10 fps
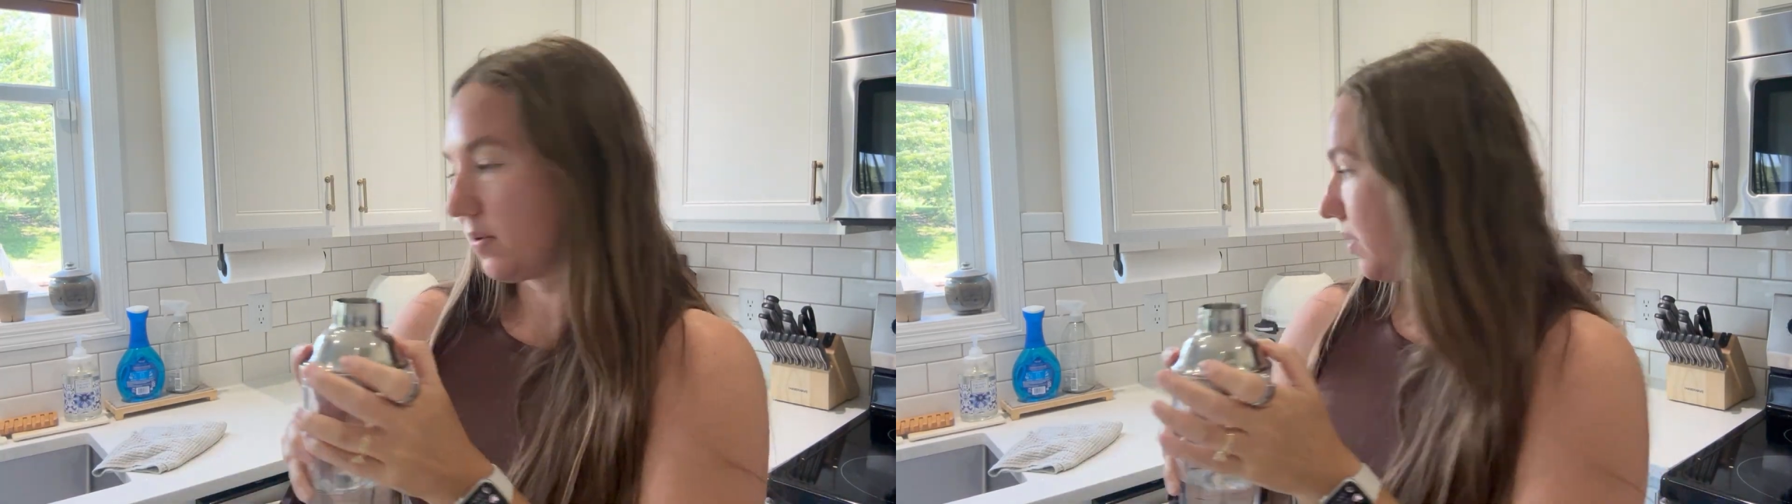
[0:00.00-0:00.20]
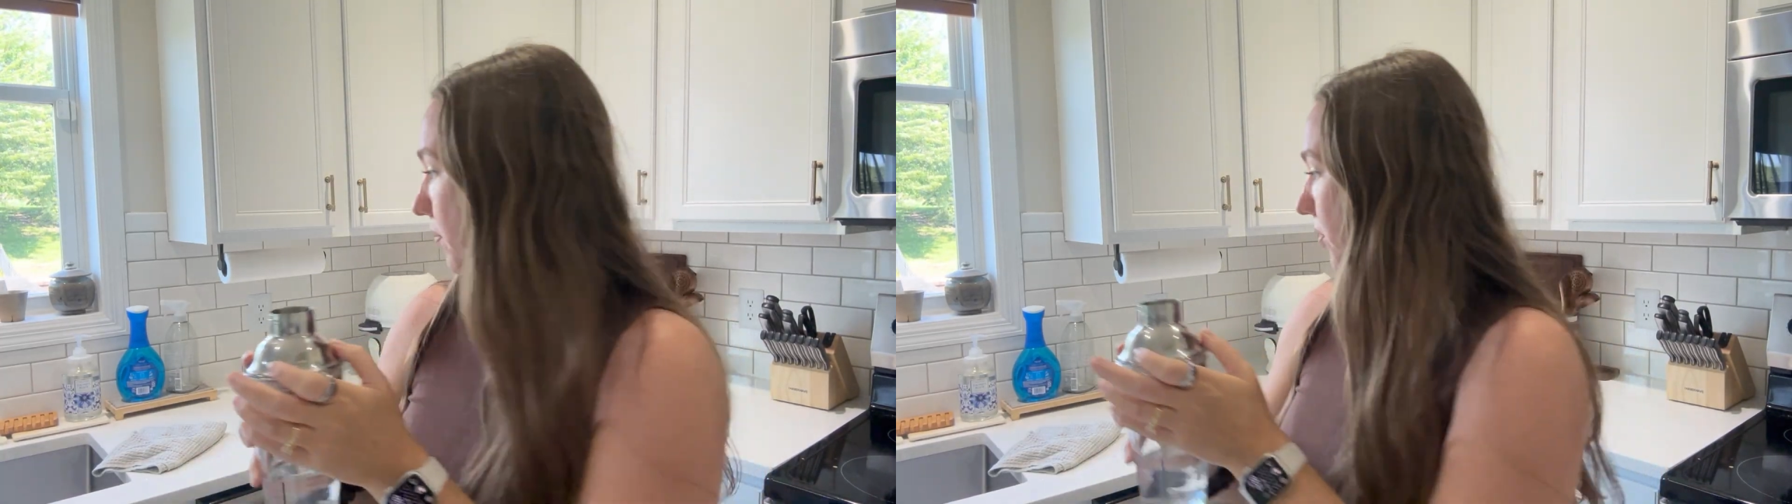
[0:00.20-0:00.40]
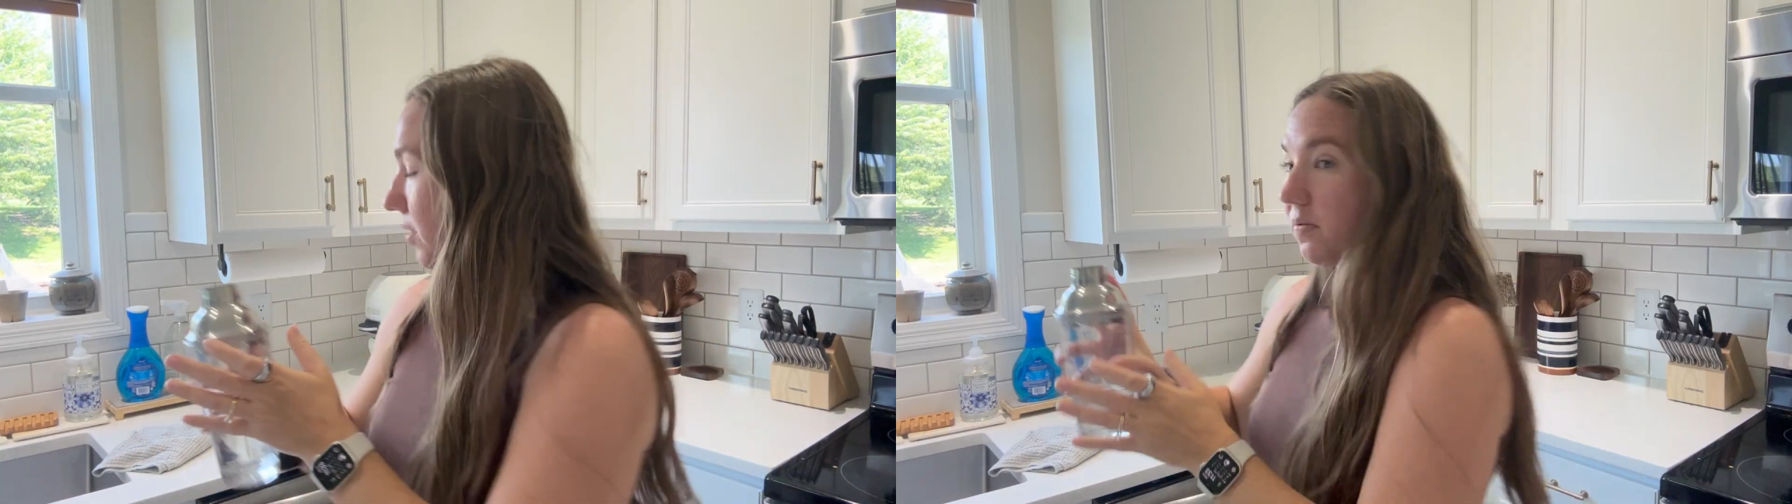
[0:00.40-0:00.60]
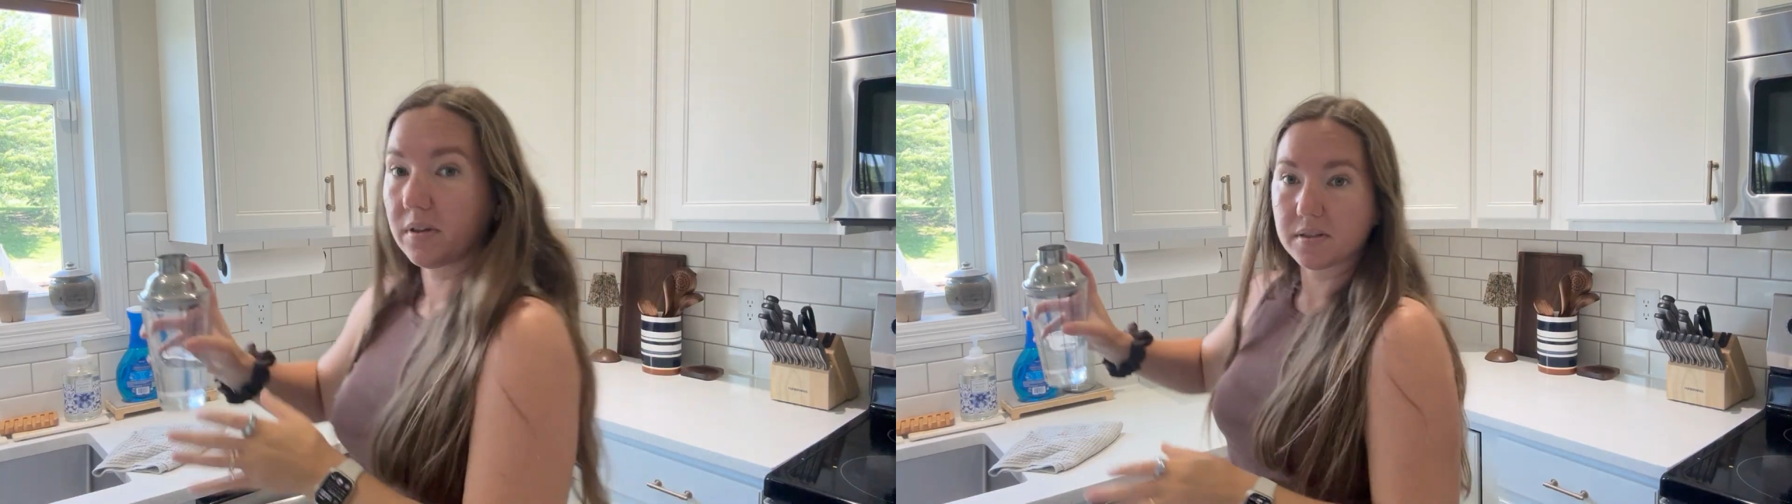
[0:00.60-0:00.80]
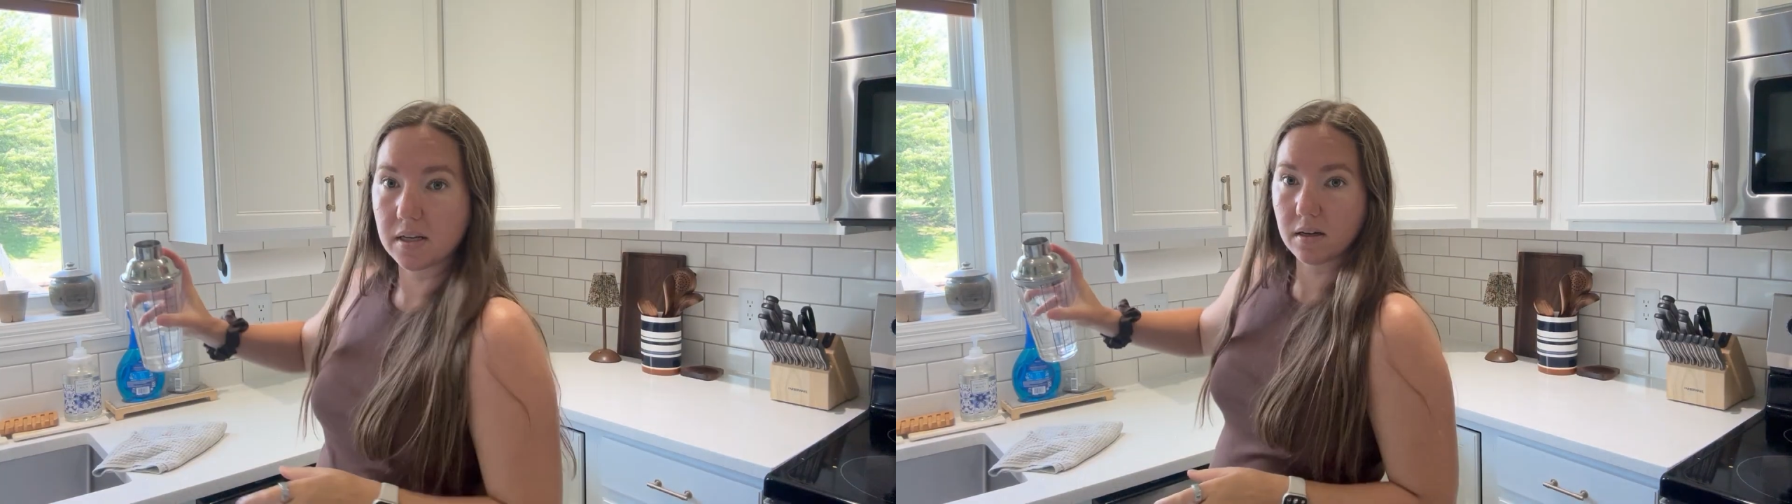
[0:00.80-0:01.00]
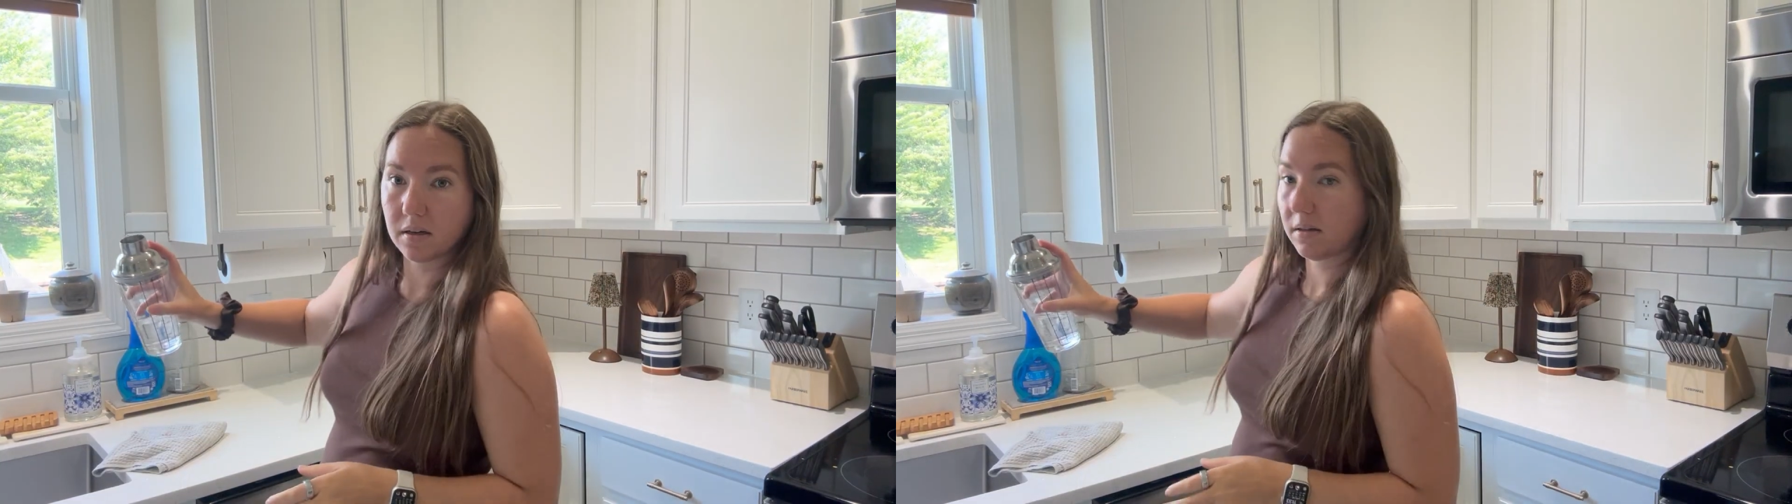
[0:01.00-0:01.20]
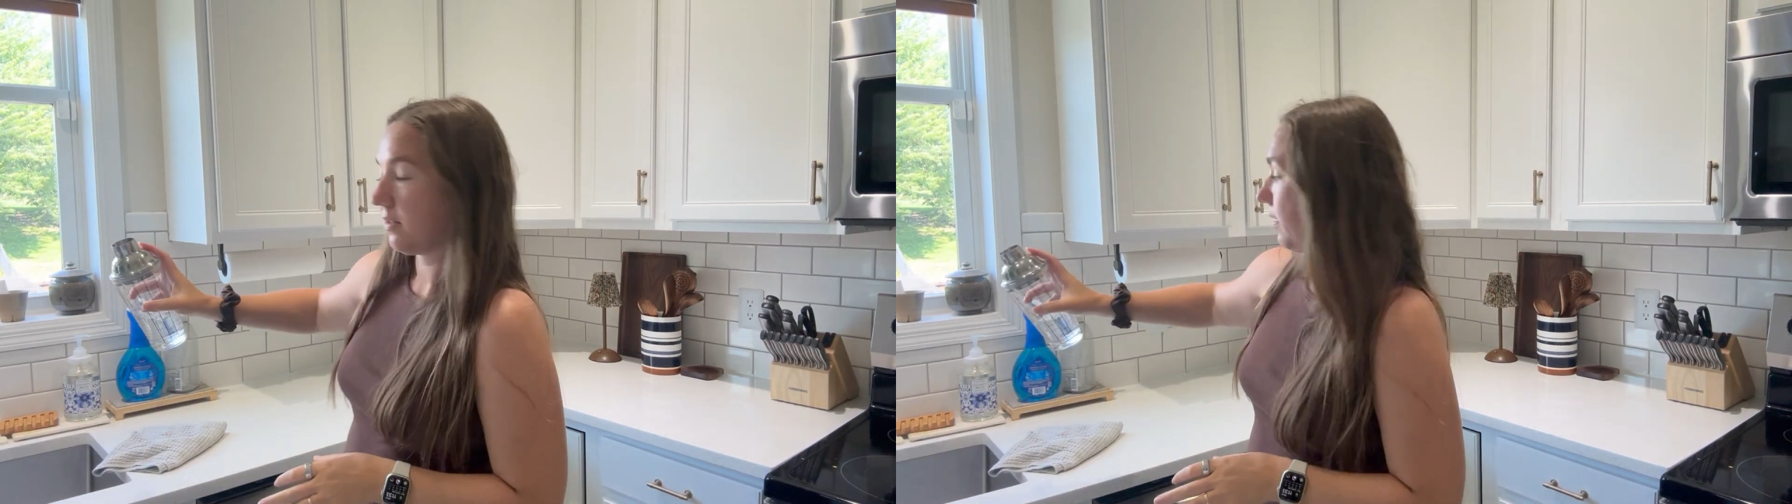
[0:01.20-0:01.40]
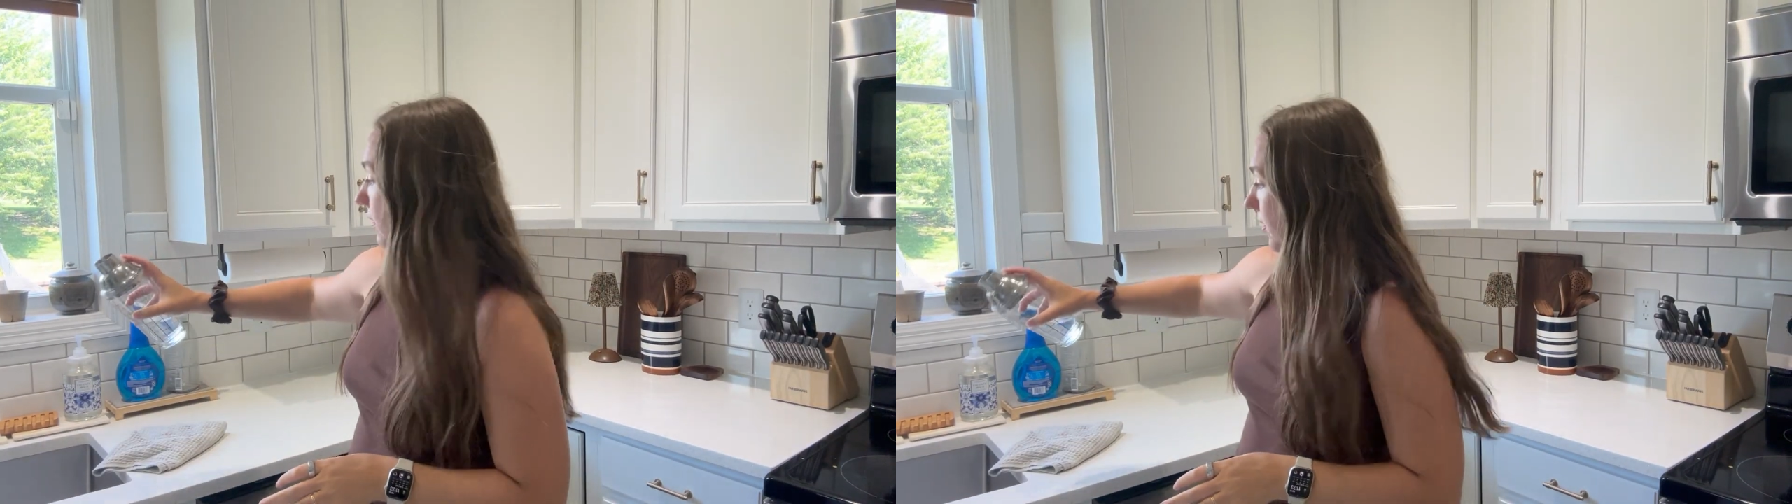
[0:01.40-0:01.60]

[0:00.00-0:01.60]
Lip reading: We're gonna pour it over the sink. I don't know,